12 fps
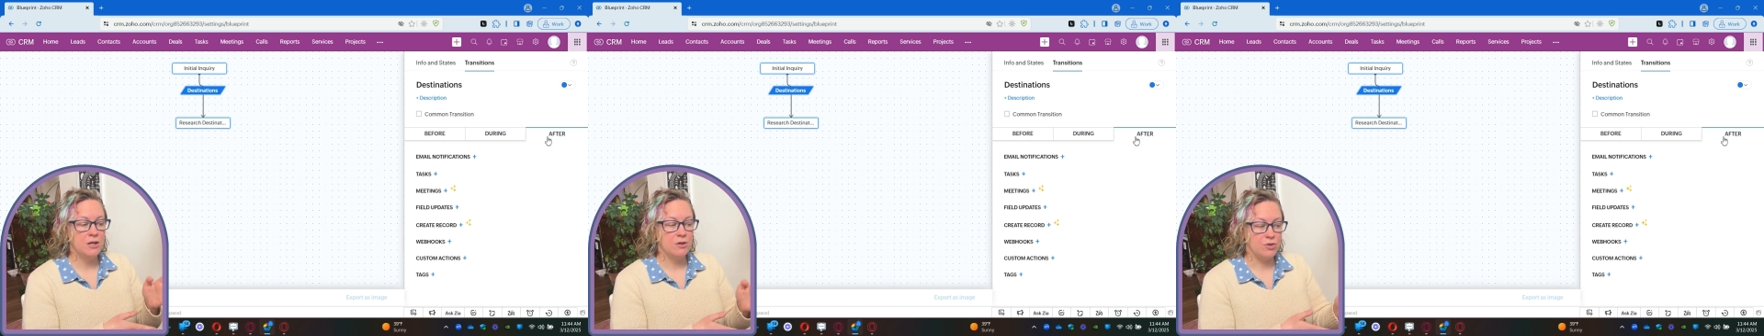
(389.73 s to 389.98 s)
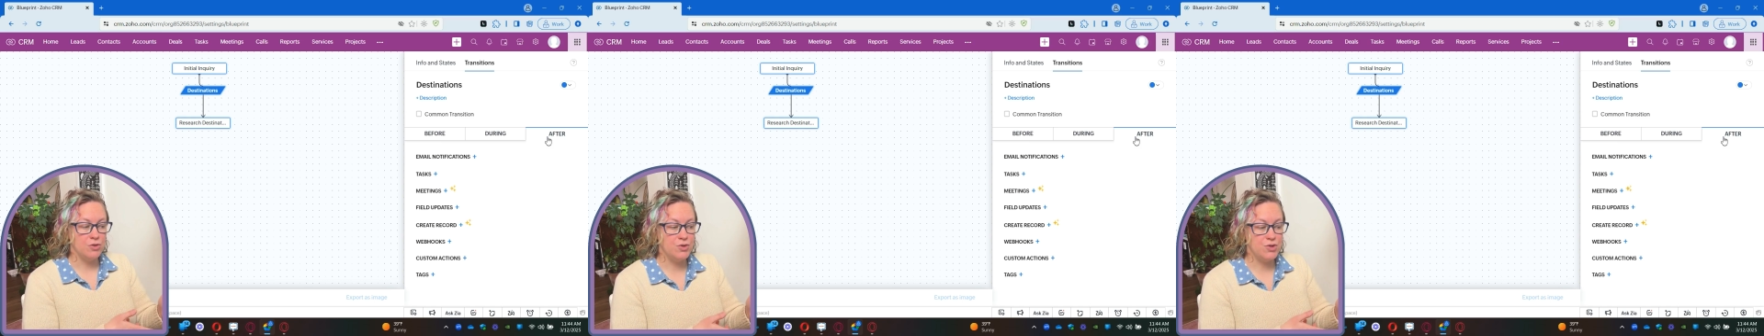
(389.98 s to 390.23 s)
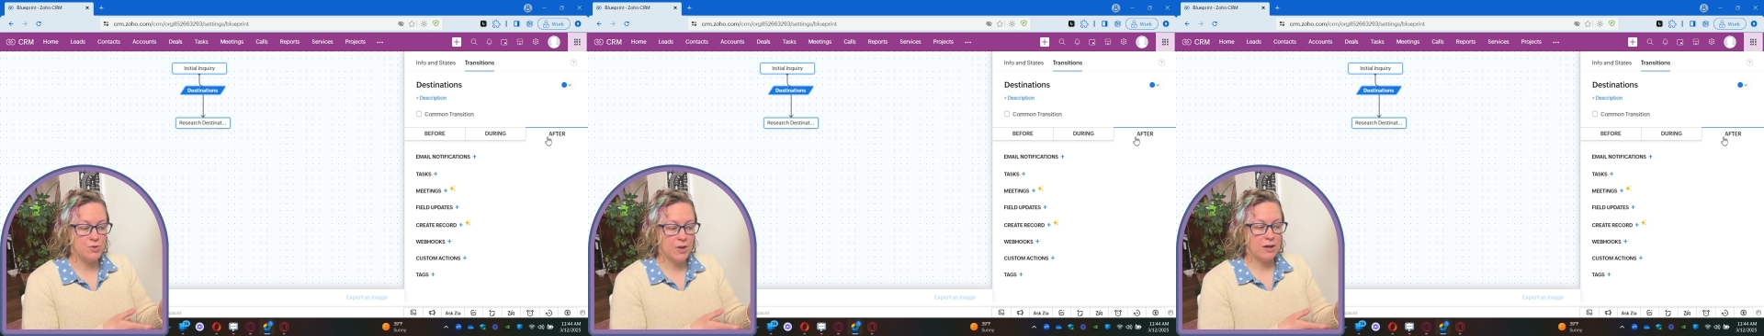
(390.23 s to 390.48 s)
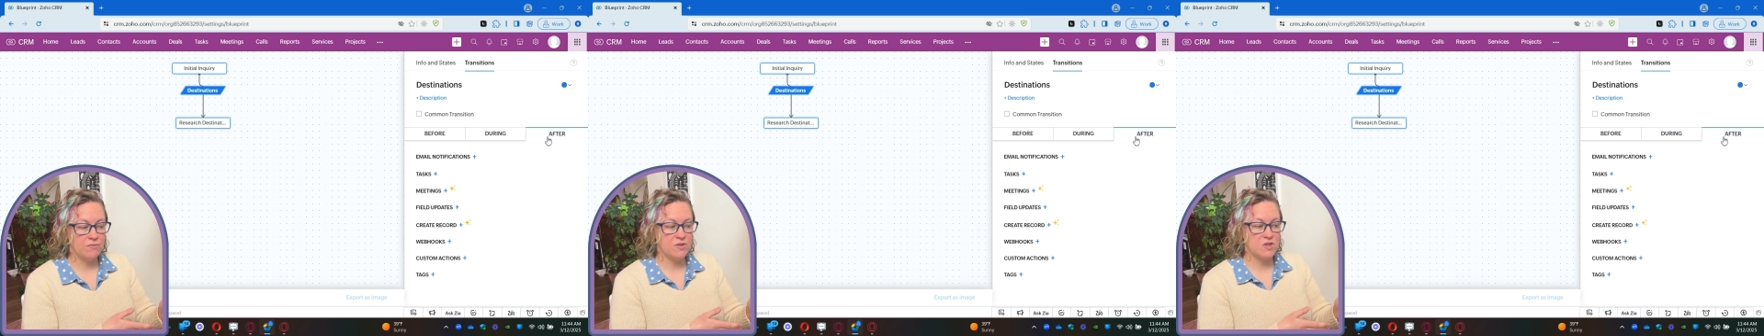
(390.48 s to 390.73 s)
you do
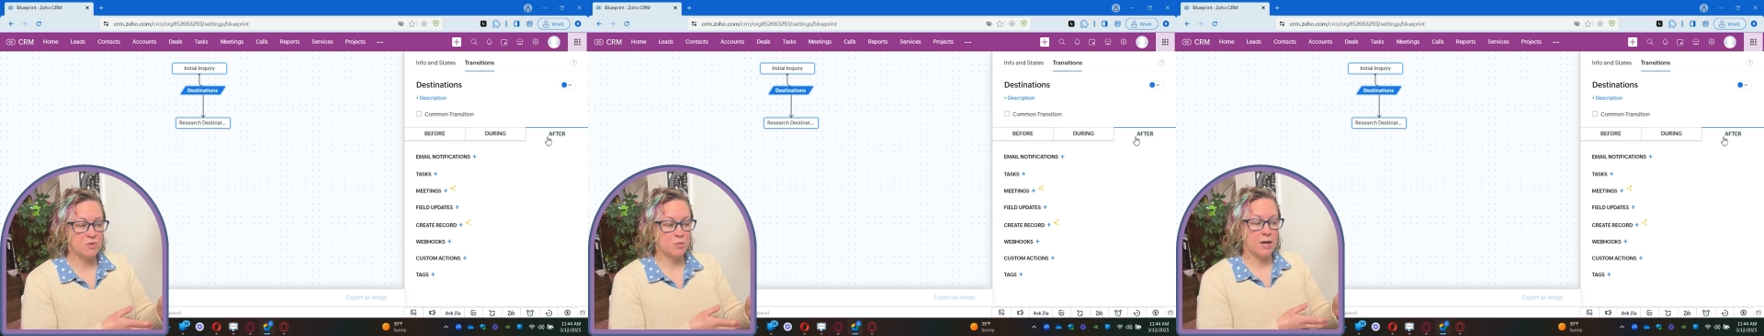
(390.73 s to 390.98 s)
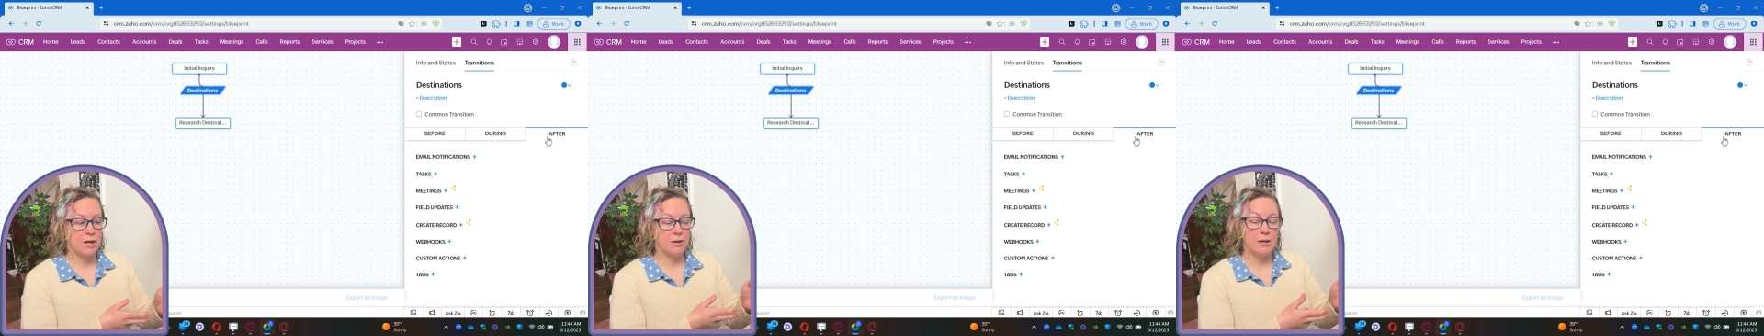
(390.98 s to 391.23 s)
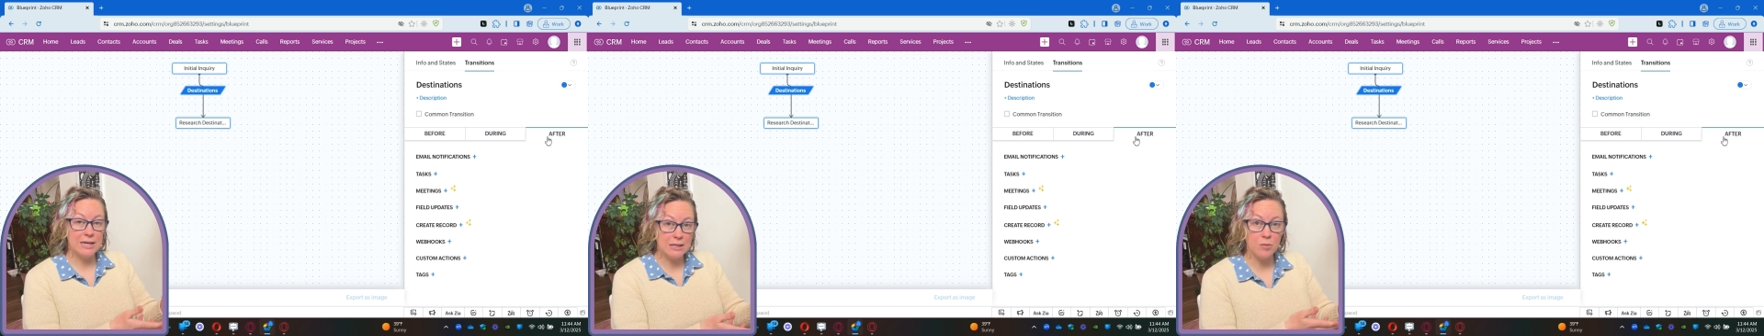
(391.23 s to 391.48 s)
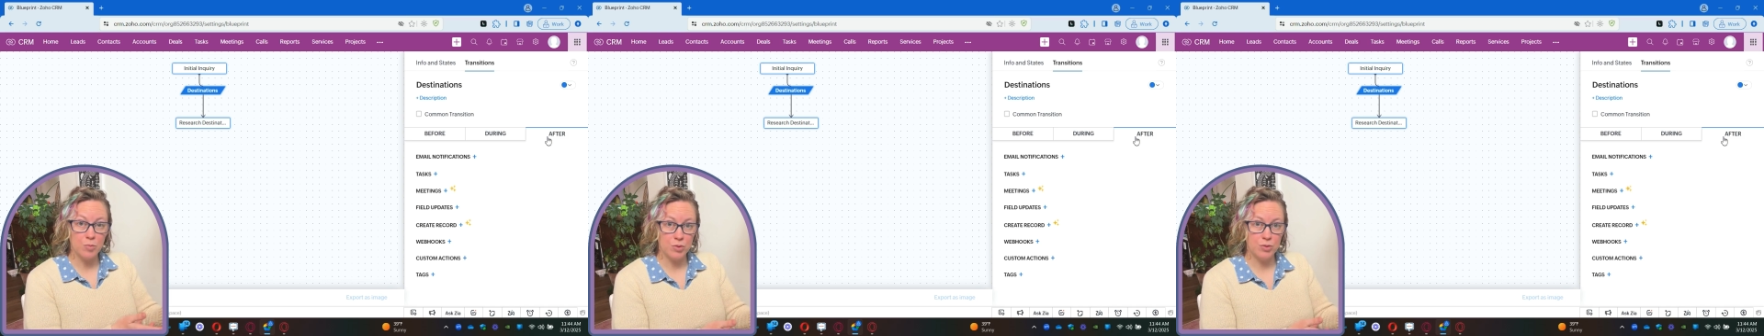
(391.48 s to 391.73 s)
have this spot in
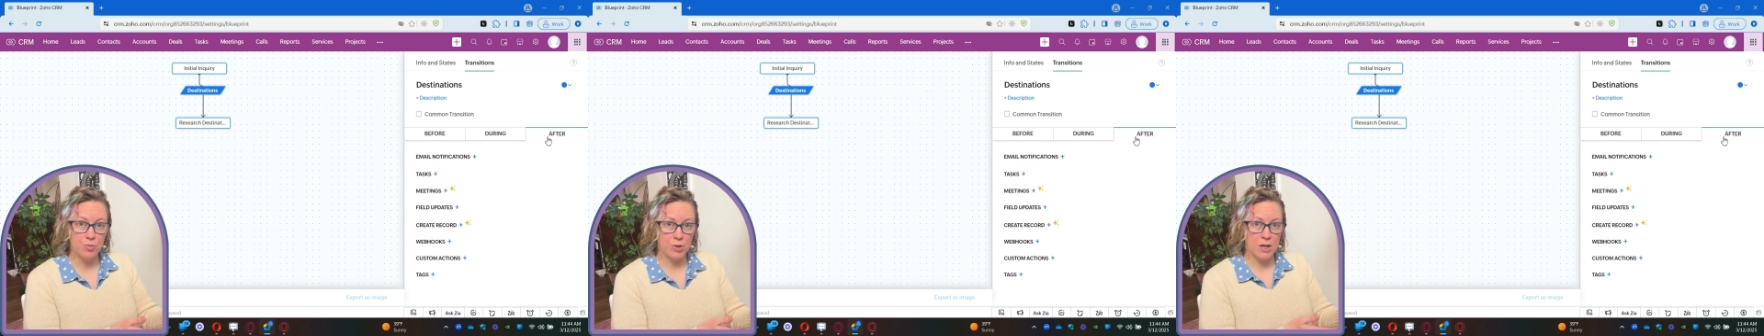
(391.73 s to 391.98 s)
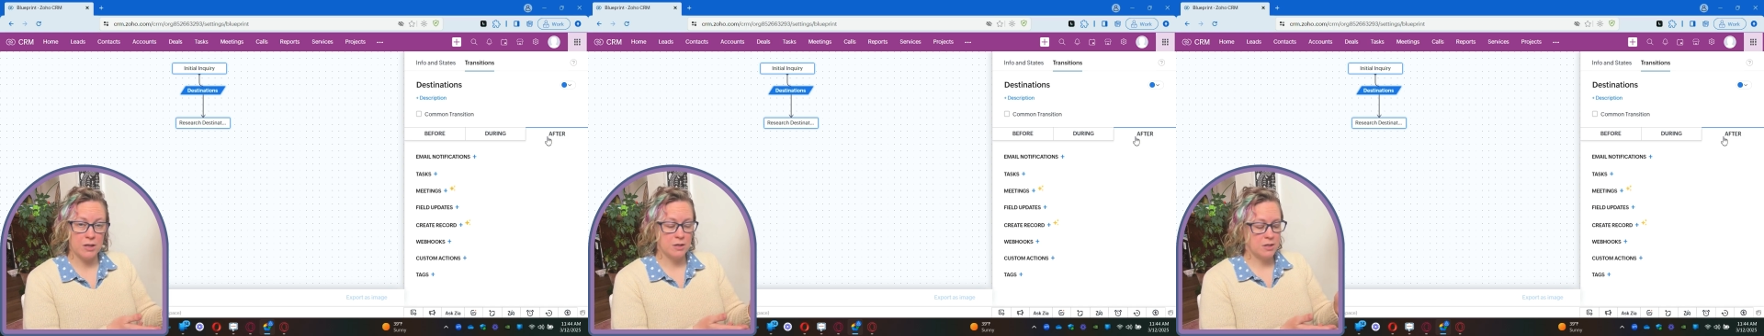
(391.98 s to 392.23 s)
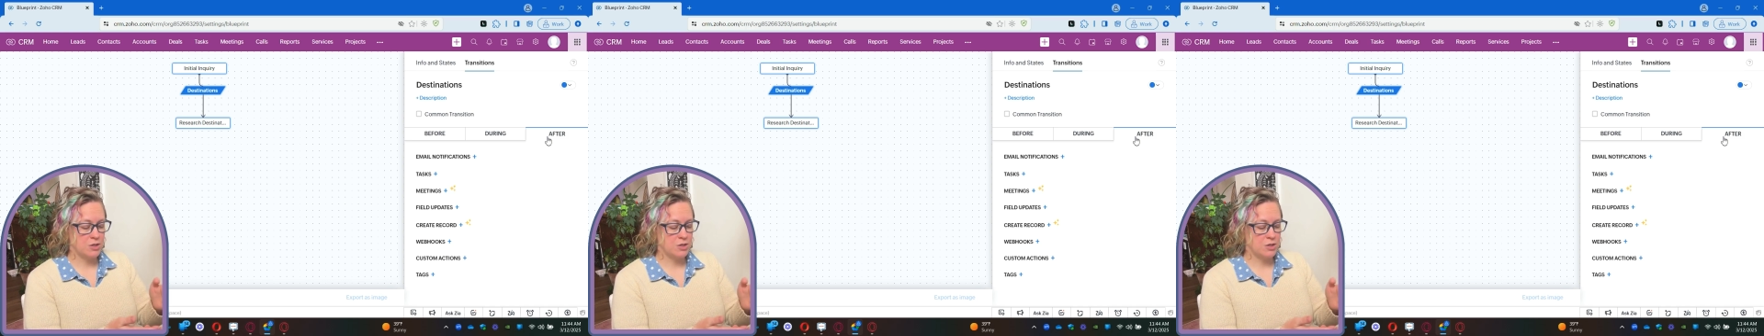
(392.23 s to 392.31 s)
the blueprint